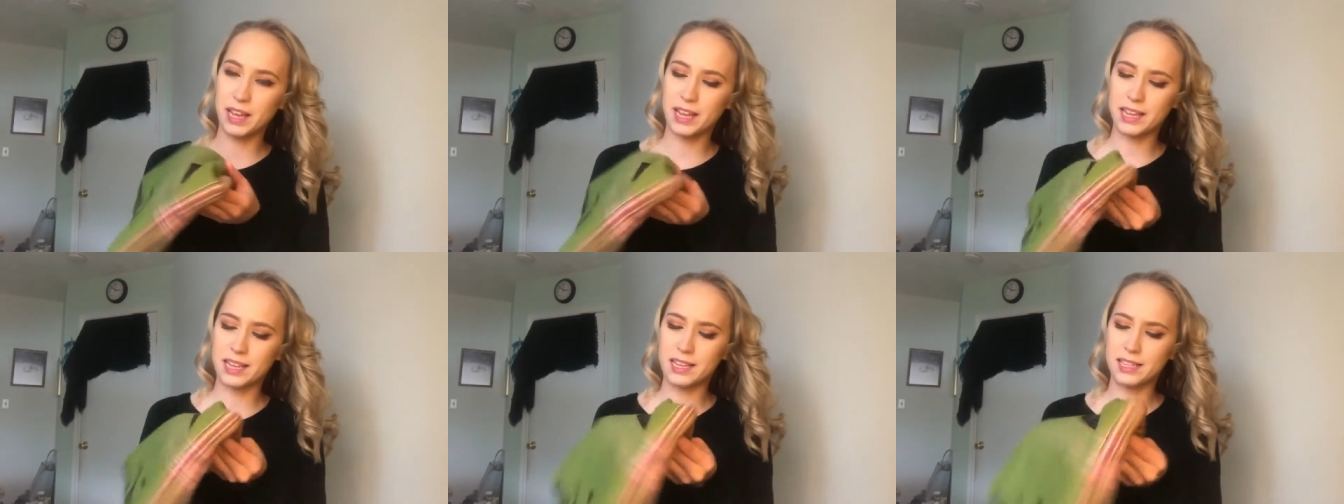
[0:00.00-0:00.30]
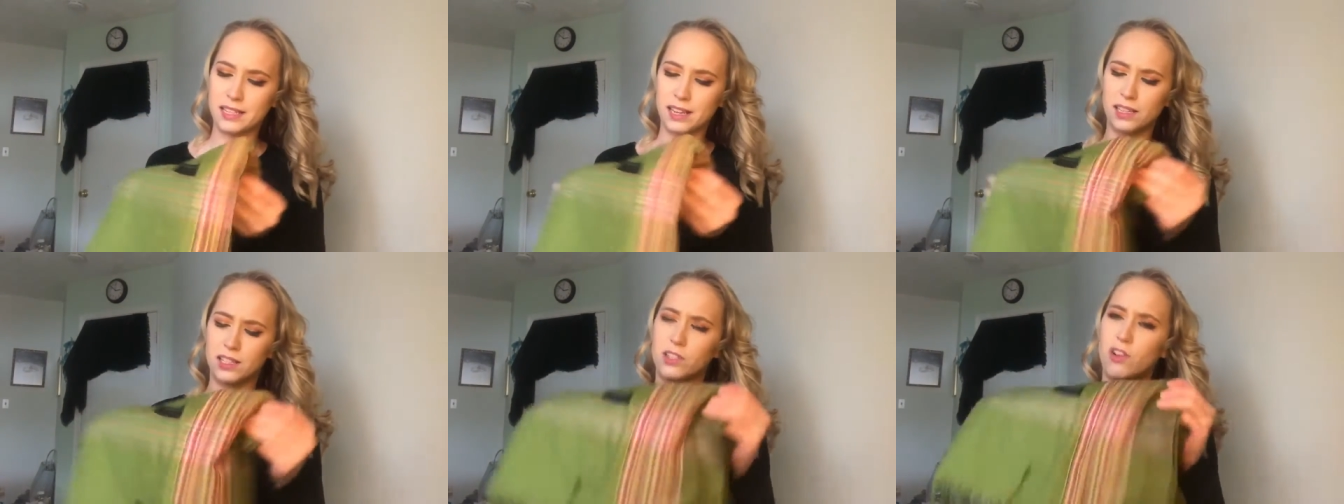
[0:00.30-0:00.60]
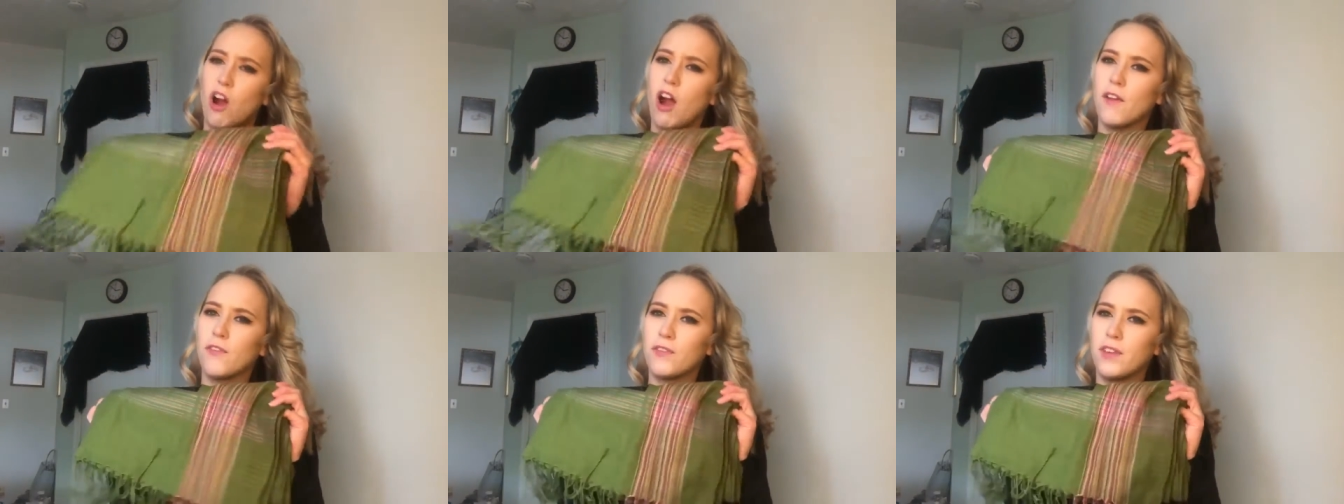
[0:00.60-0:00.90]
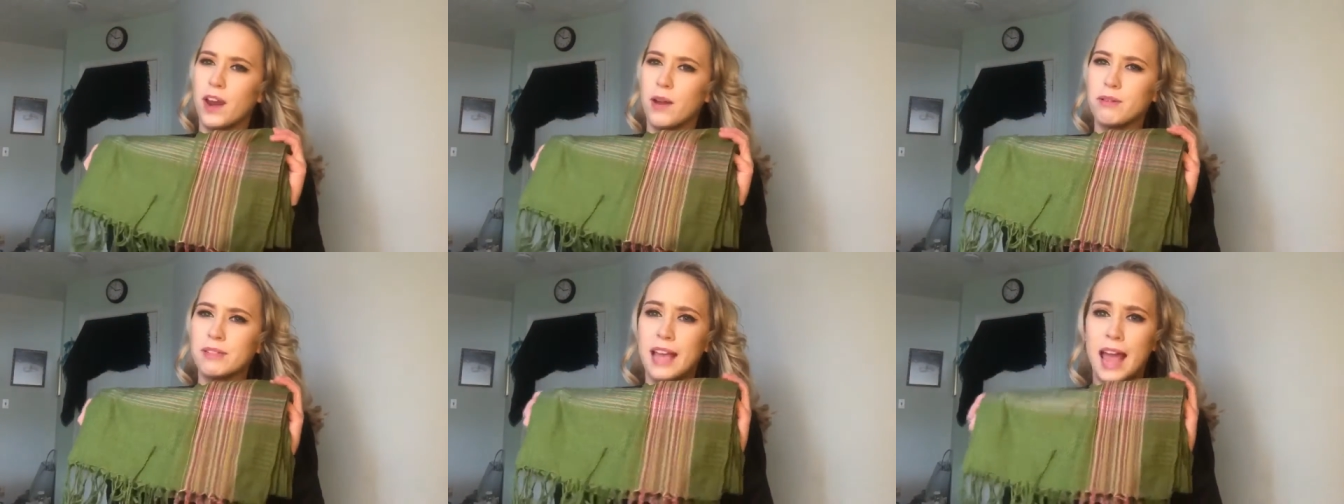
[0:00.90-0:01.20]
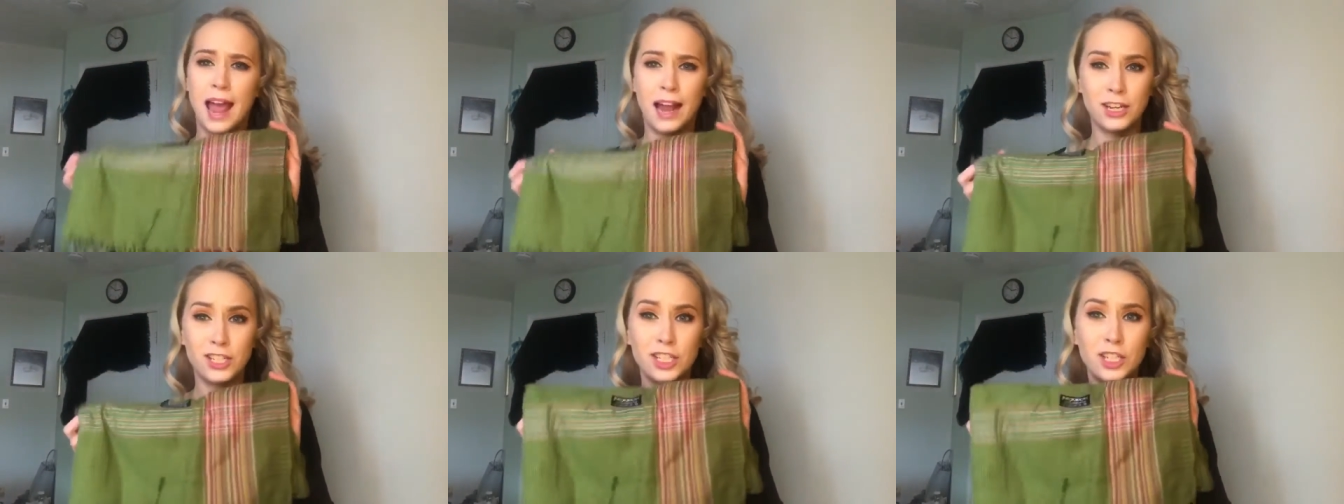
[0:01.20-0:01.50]
is a scarf that I was
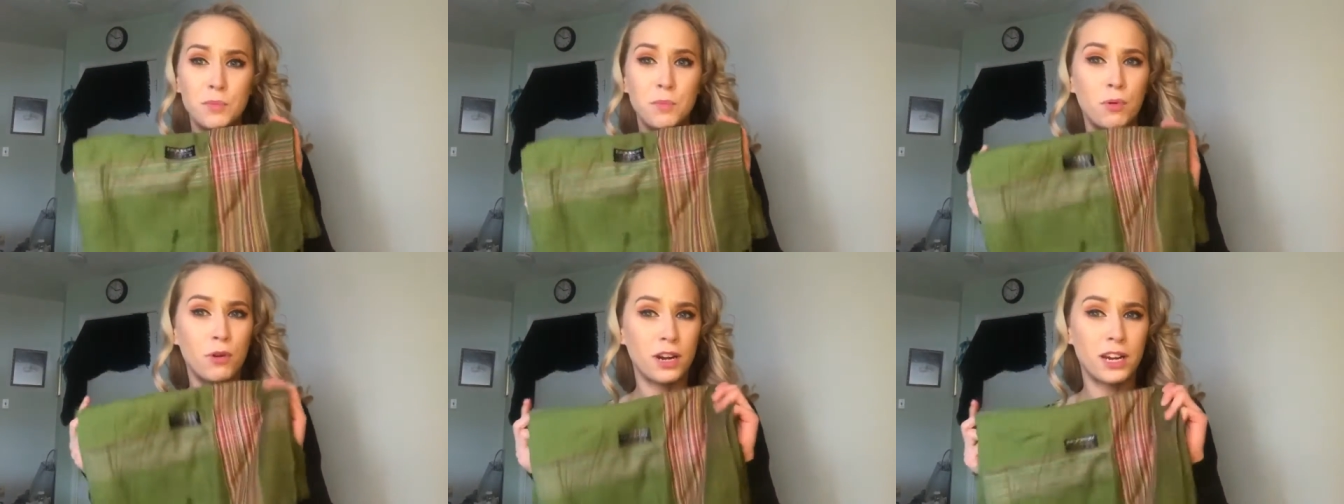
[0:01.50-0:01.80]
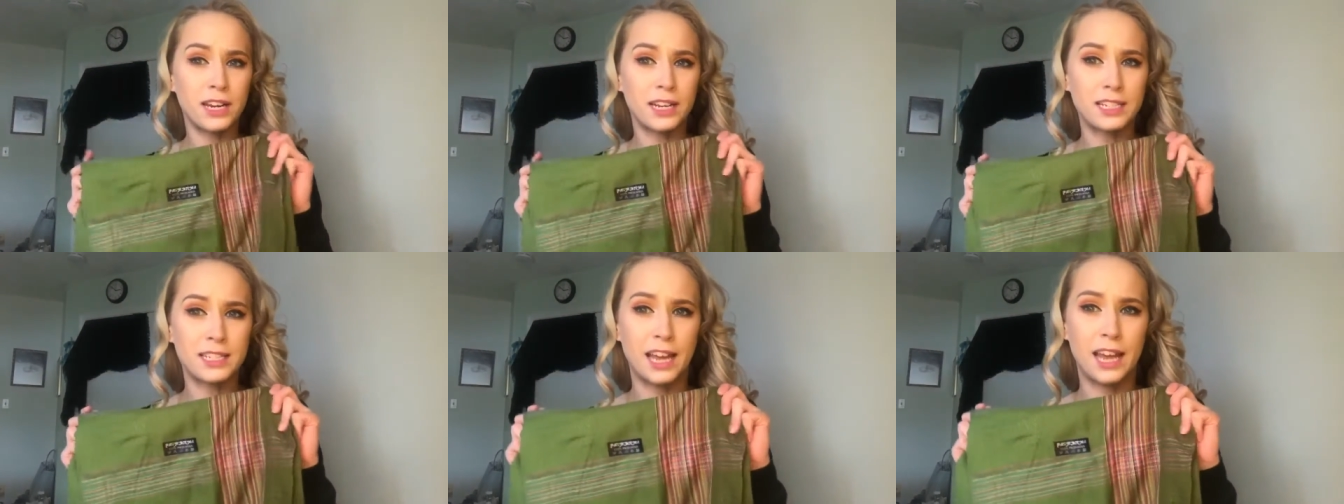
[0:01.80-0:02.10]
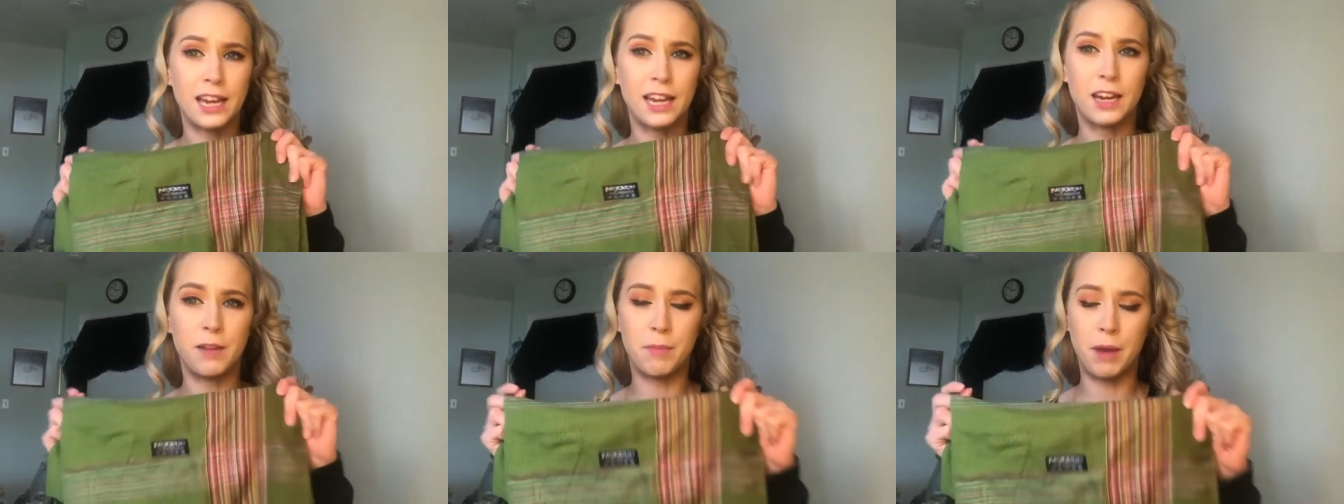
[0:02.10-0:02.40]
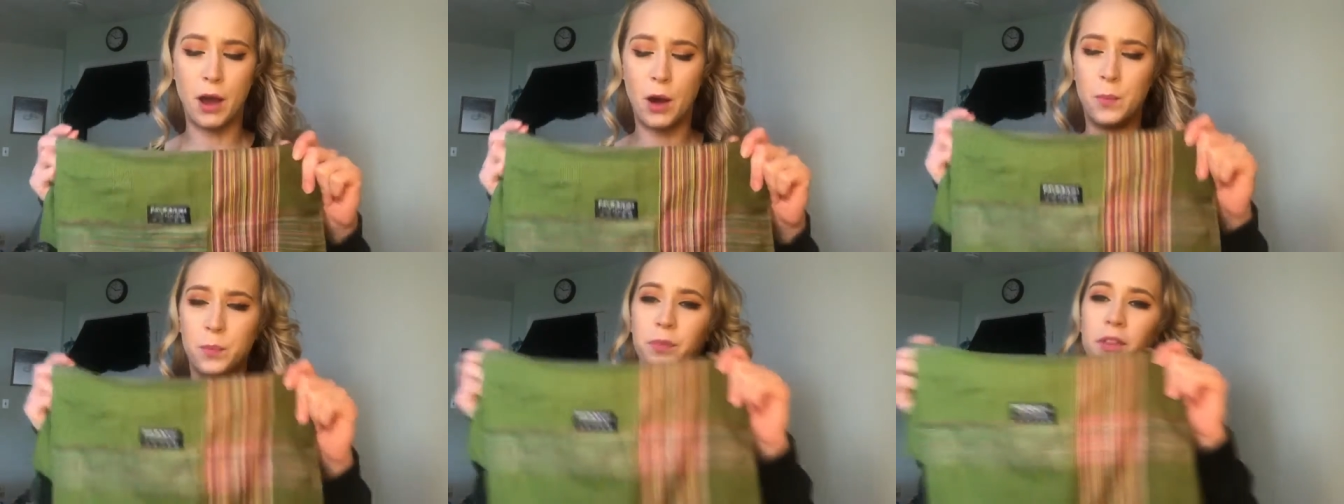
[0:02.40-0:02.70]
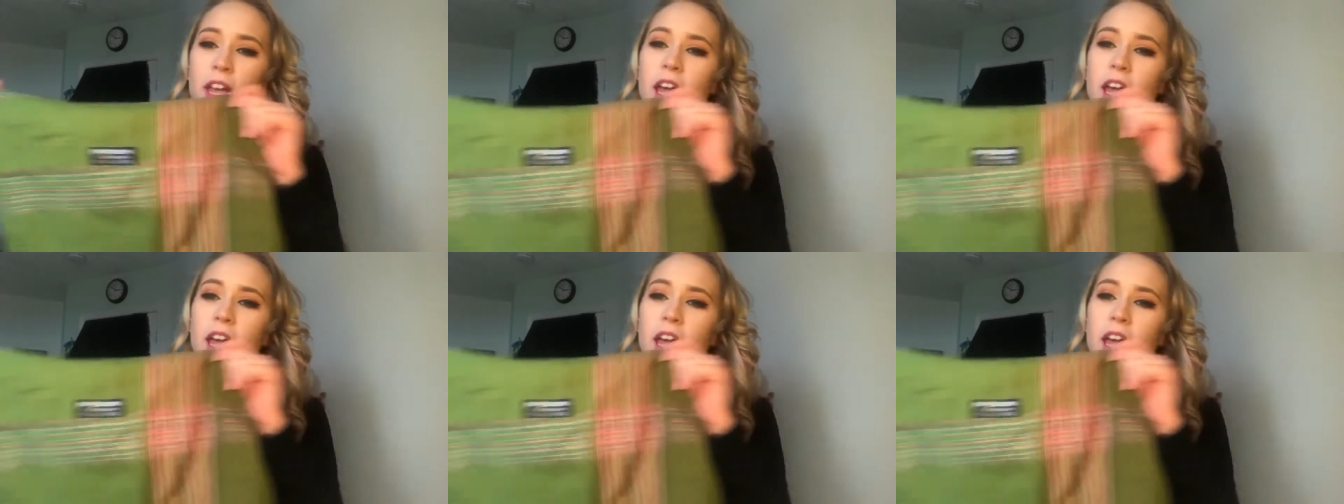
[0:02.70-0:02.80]
actually pretty excited about